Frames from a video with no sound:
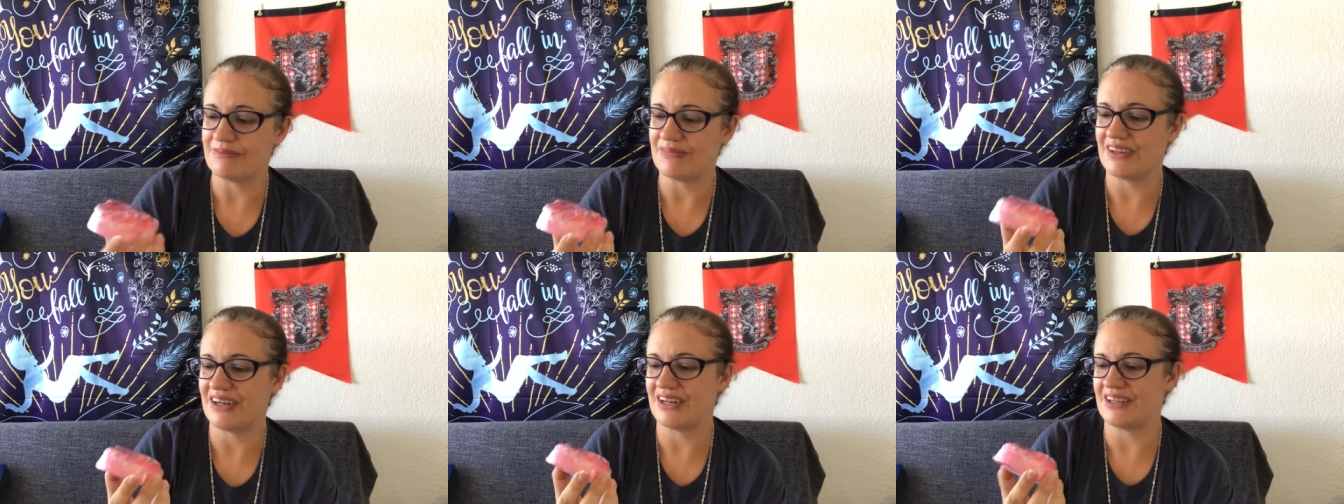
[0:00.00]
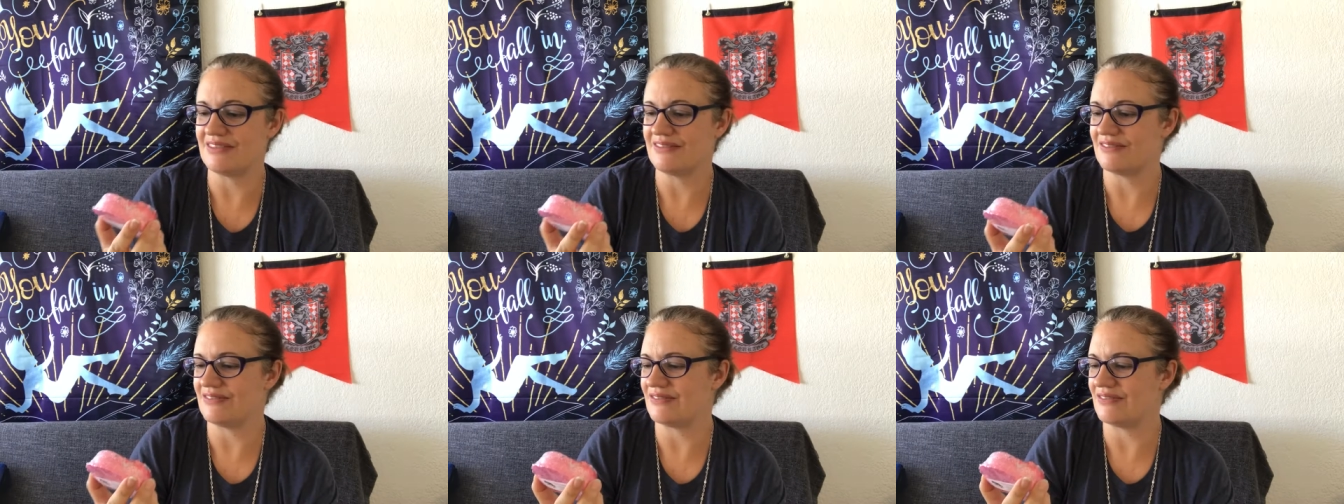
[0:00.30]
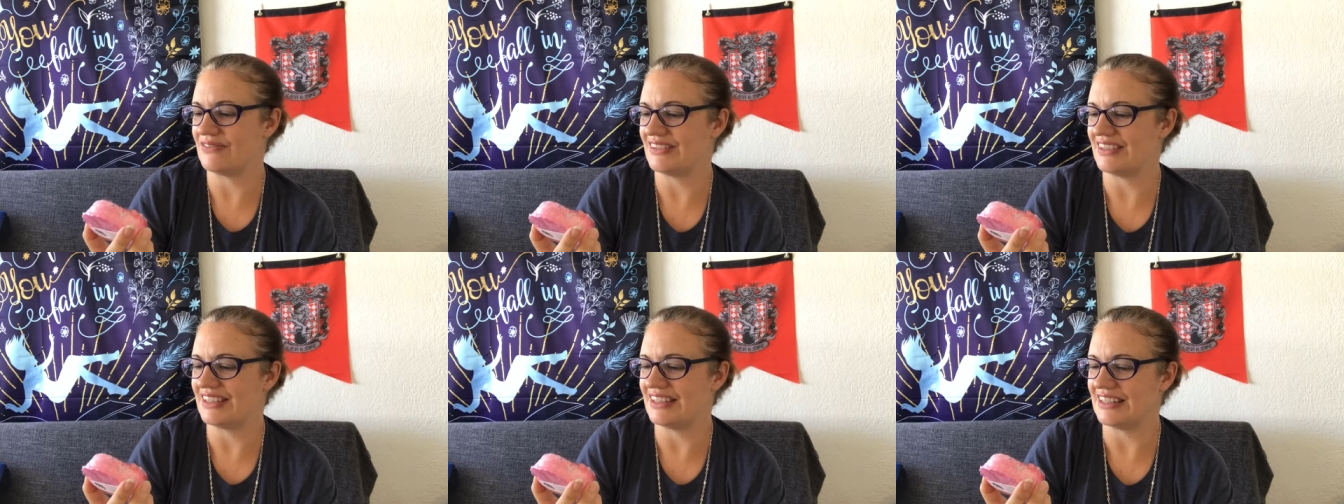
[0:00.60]
kind
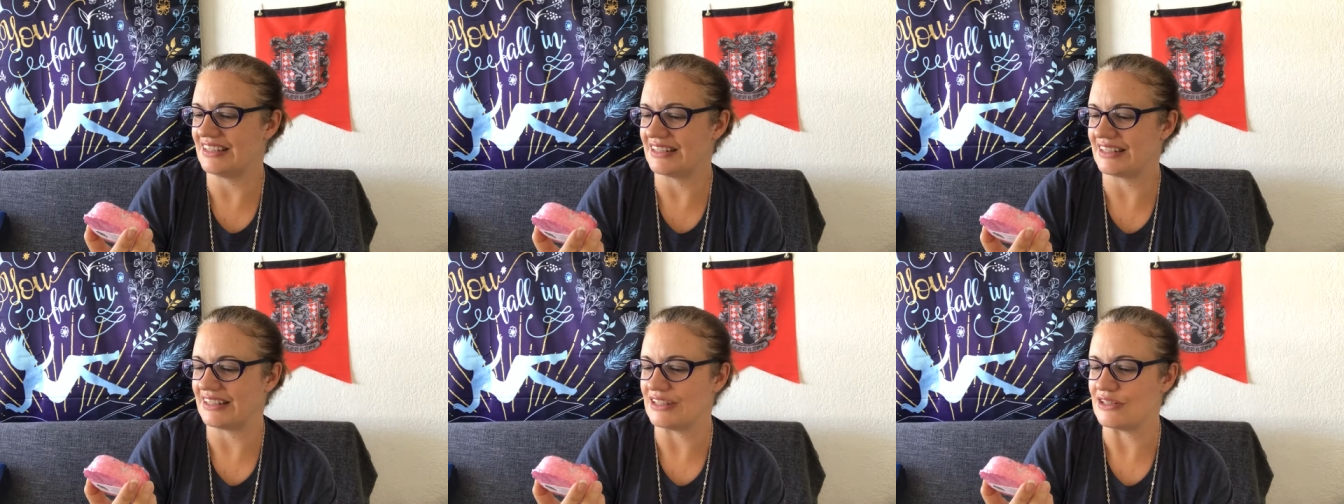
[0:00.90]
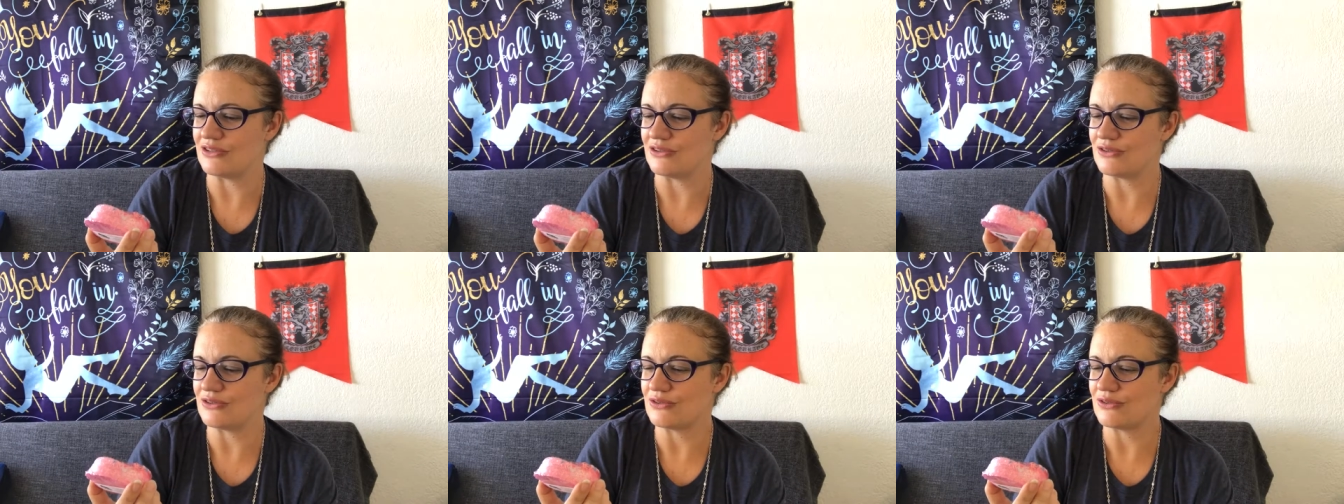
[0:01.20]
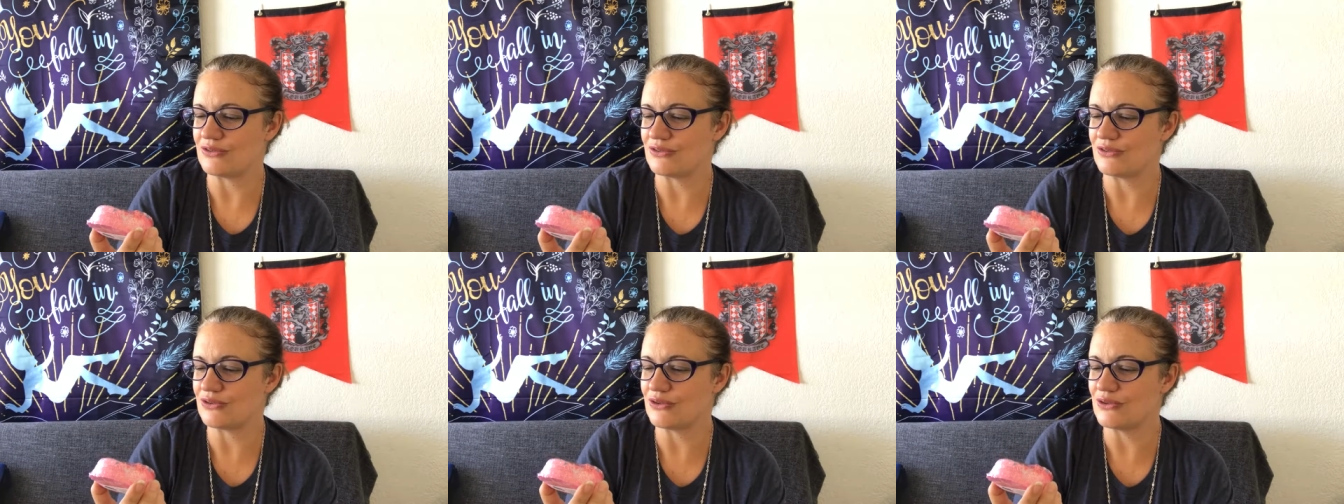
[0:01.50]
of like
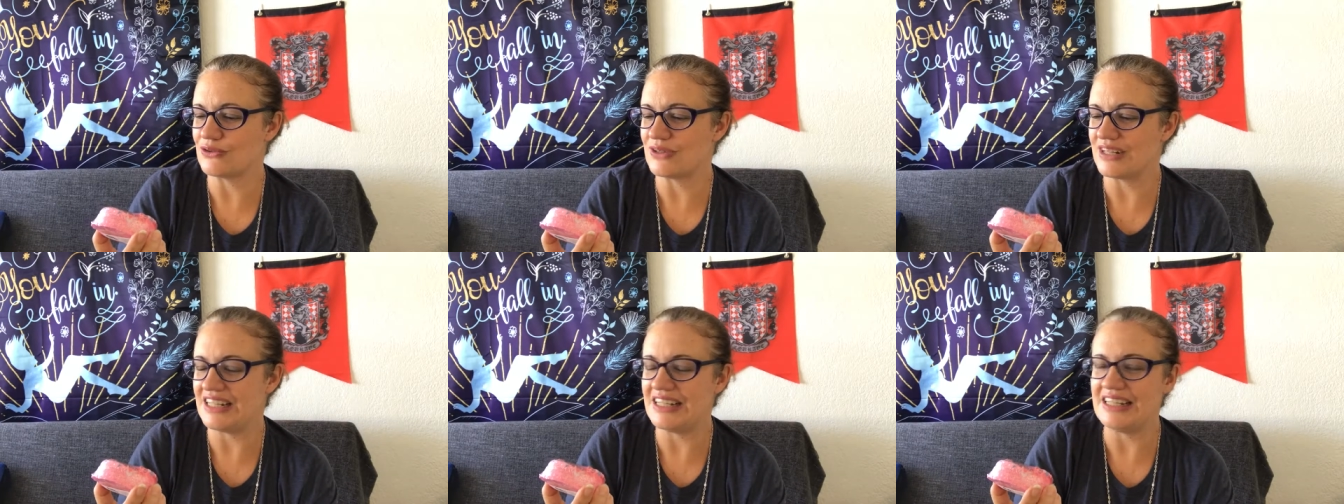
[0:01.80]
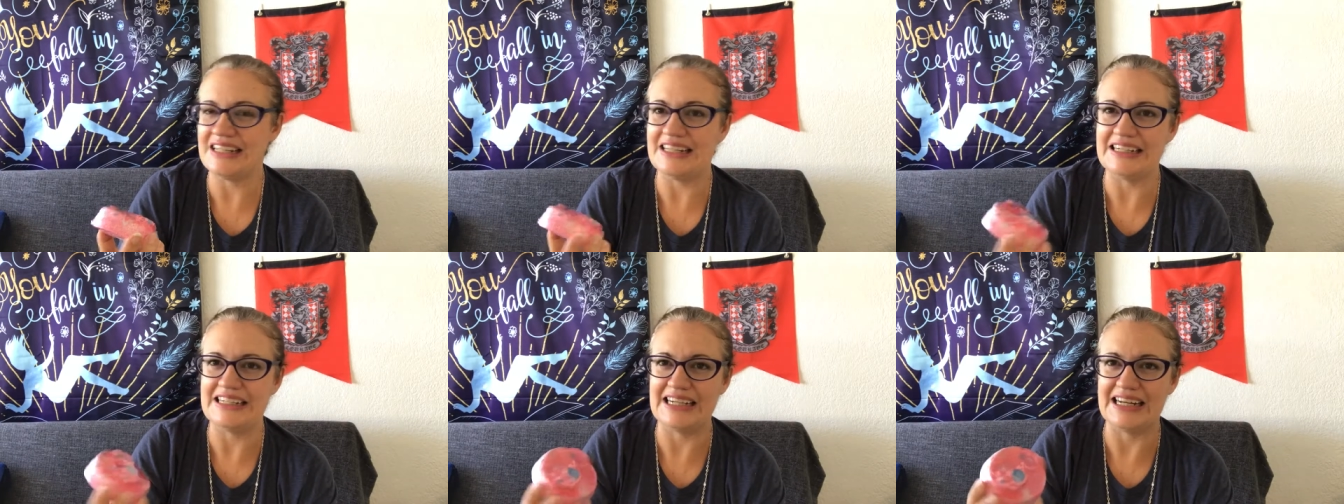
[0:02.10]
fruity,